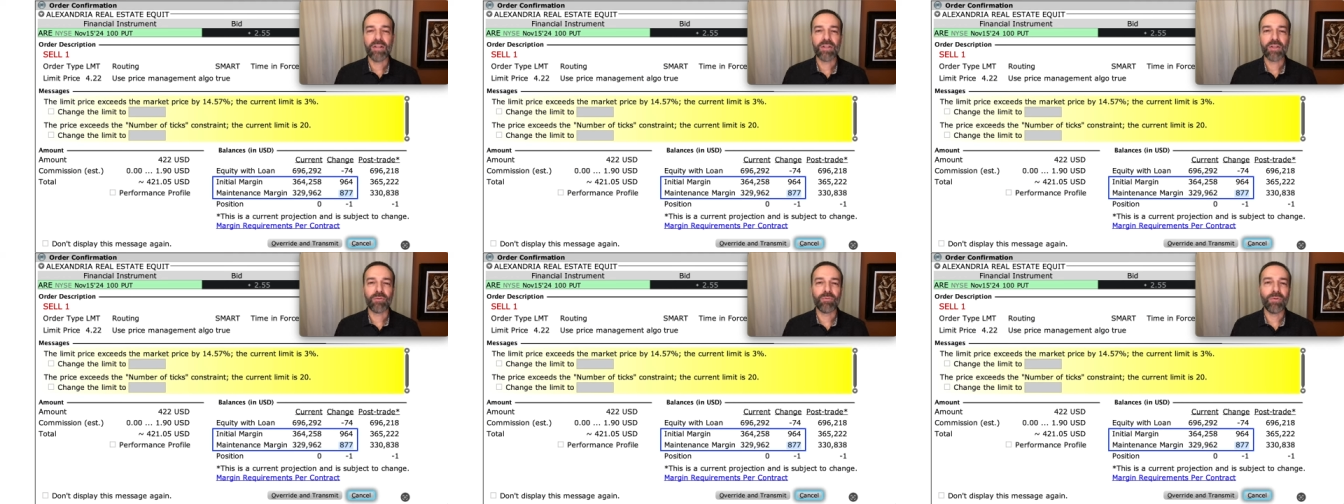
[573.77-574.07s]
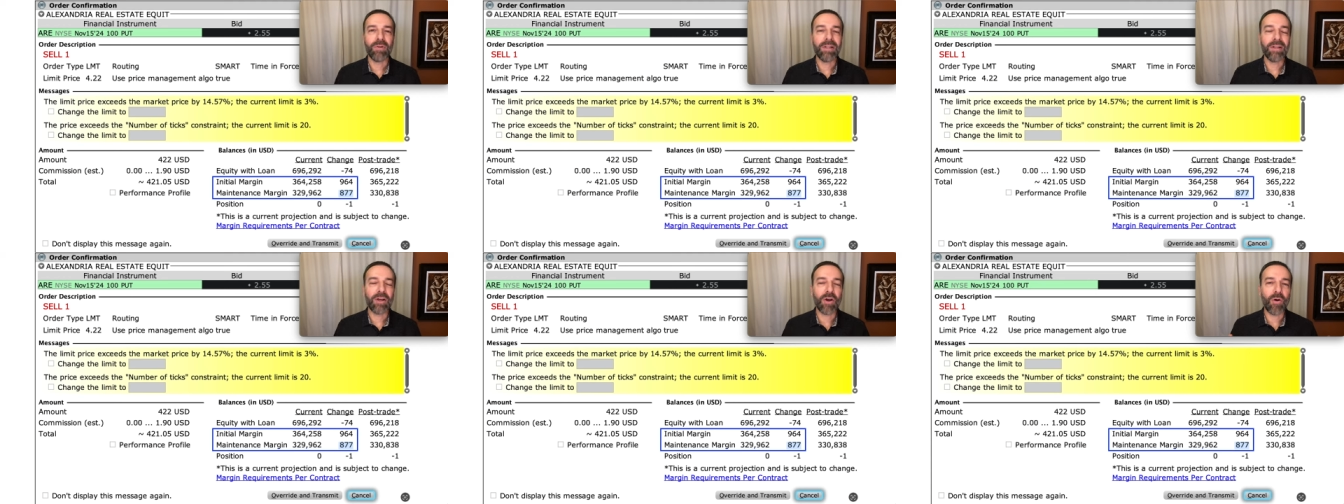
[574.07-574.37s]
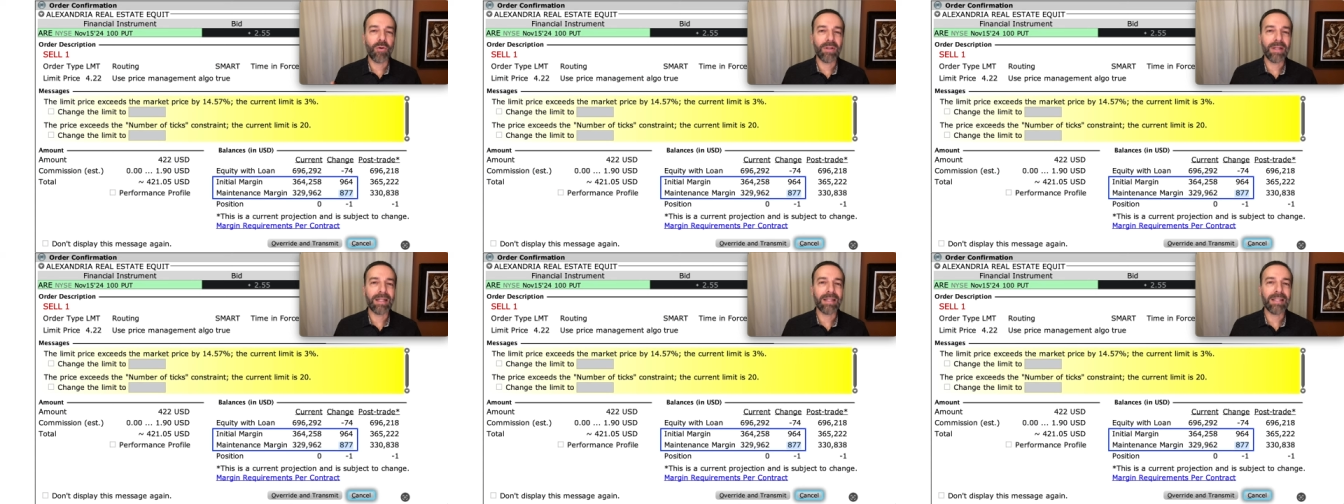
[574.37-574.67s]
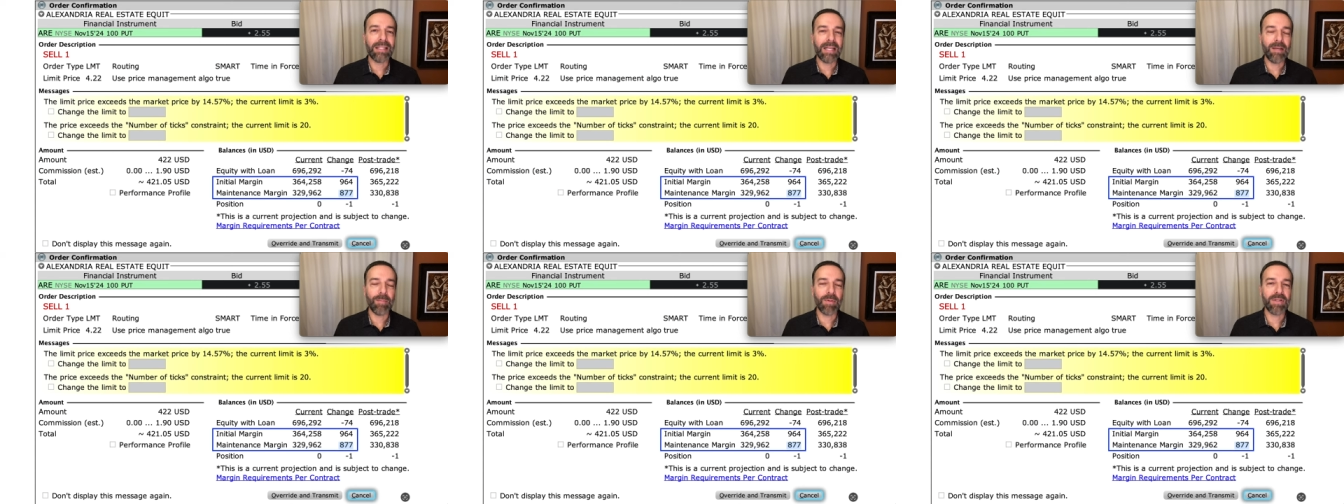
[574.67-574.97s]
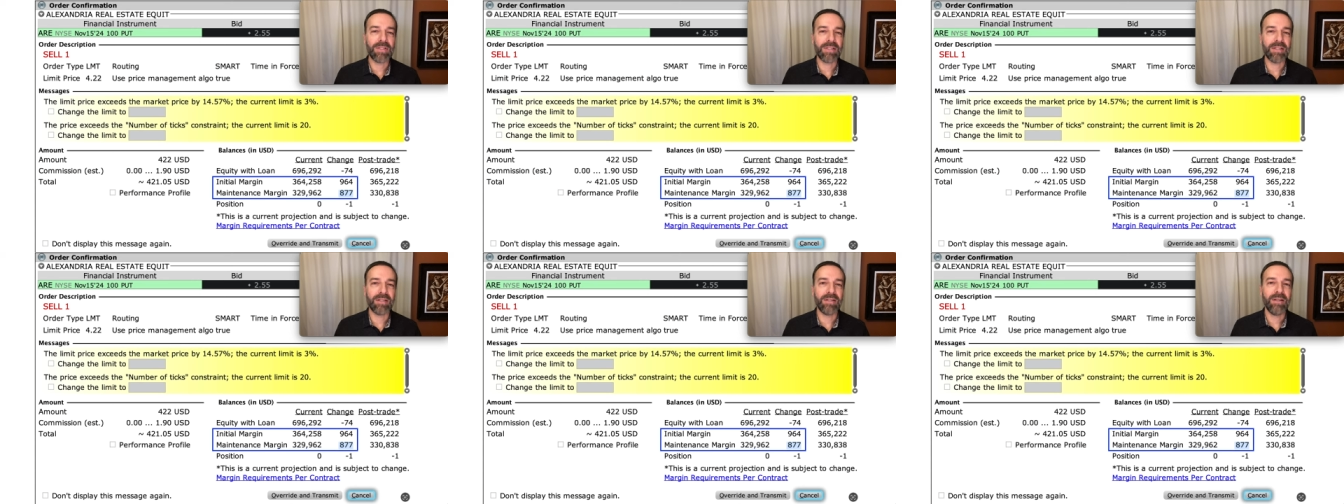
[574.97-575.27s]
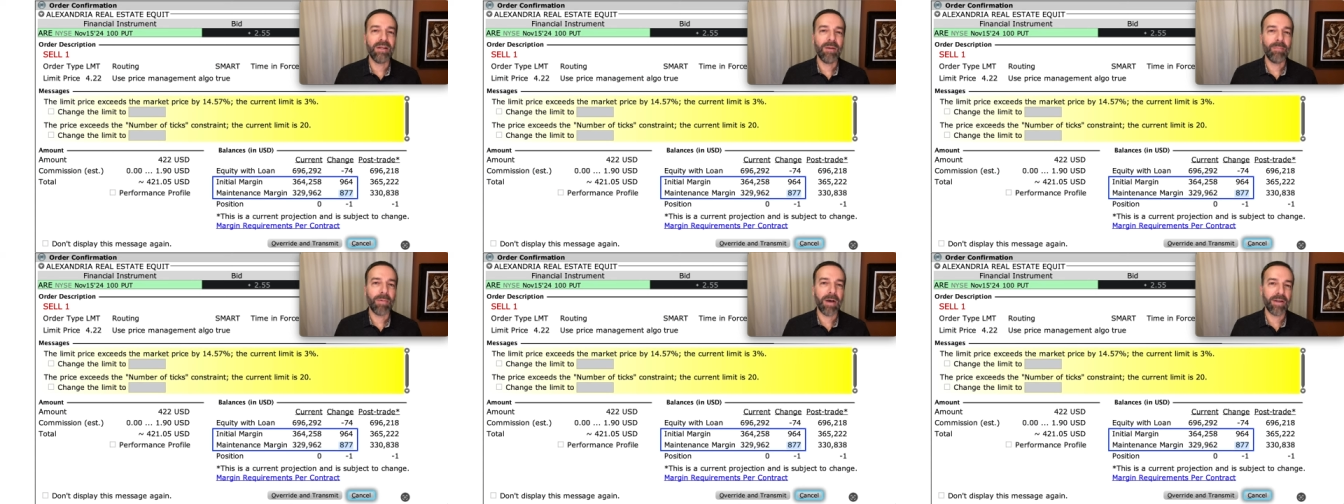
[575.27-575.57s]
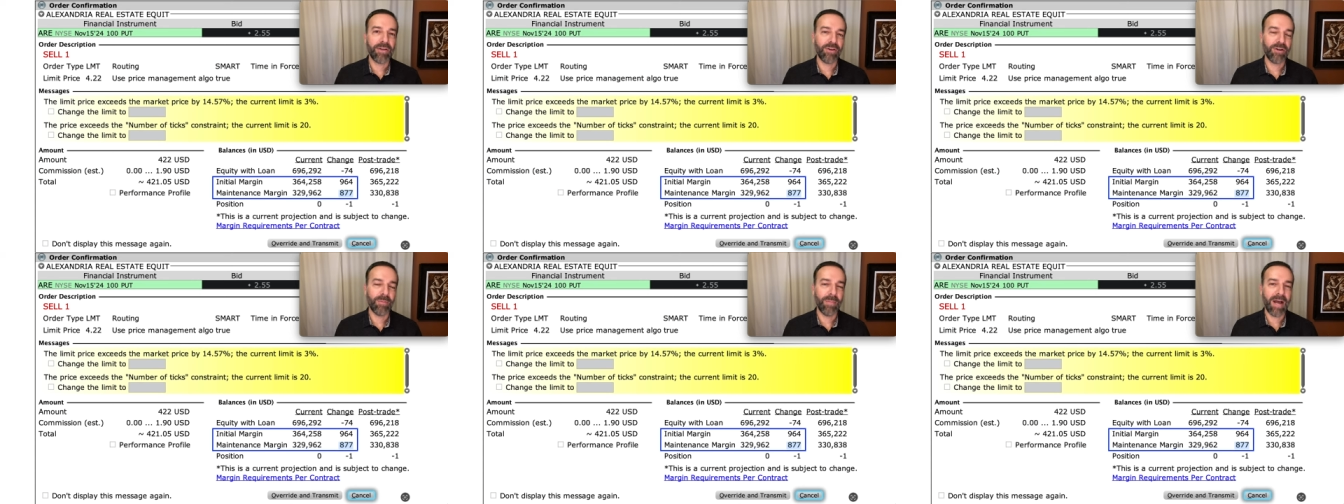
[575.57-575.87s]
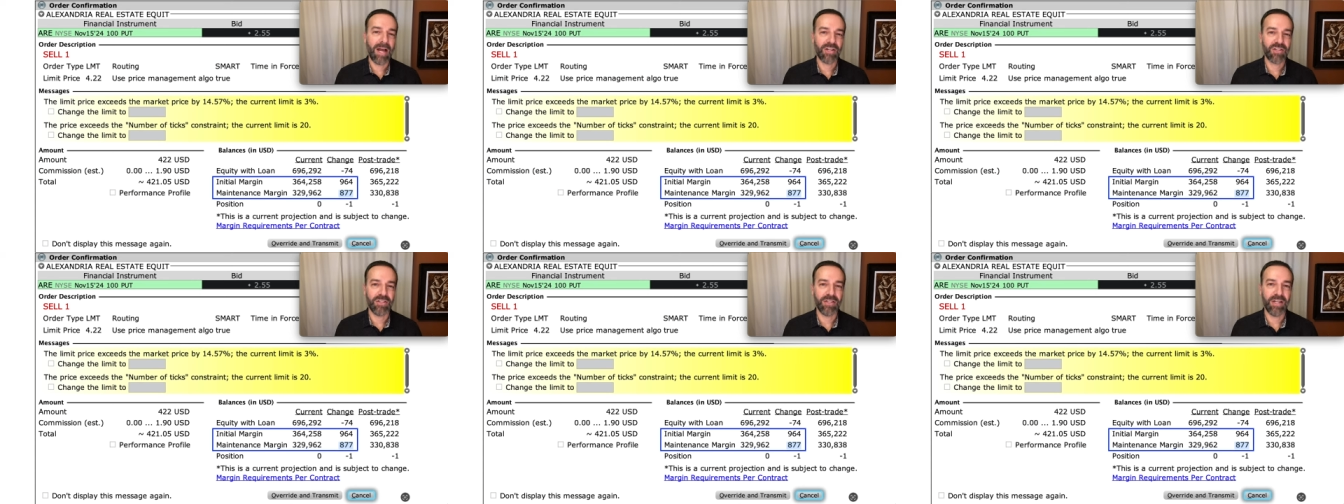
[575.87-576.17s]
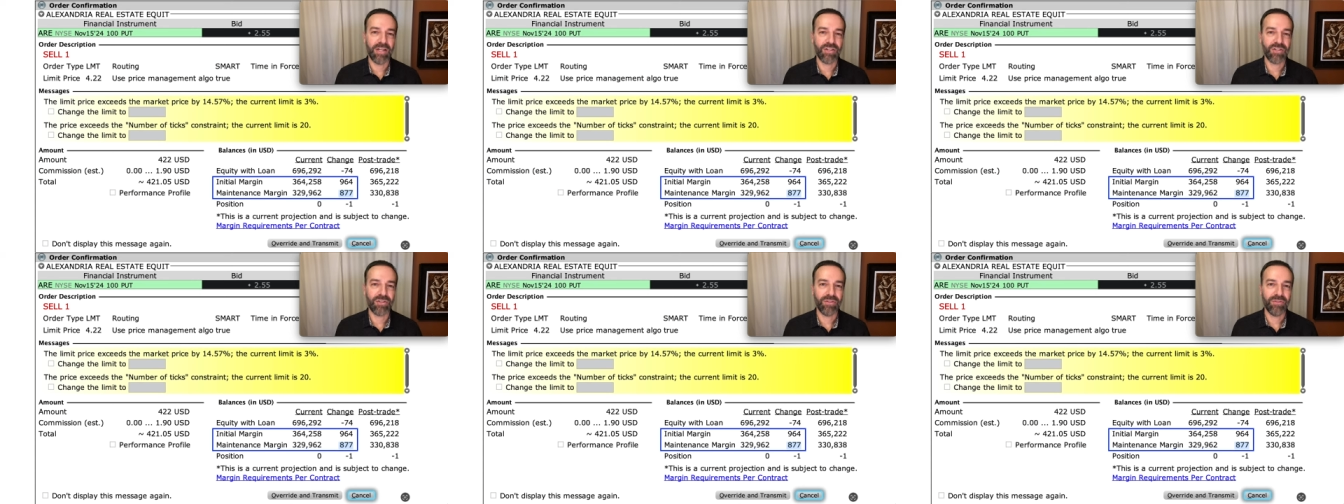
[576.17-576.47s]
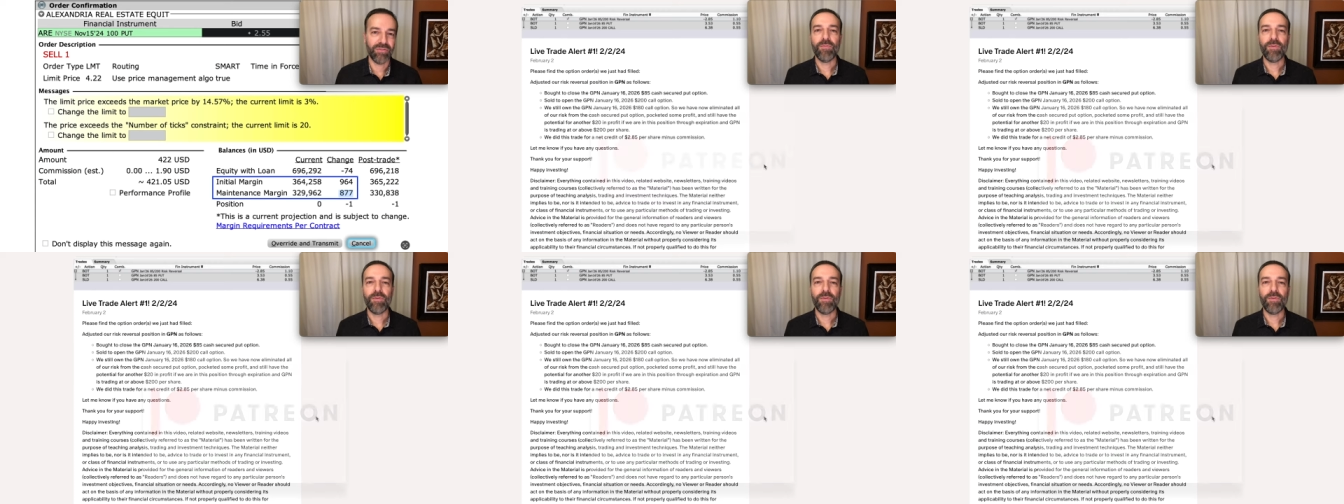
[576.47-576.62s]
They're really only limited by your imagination.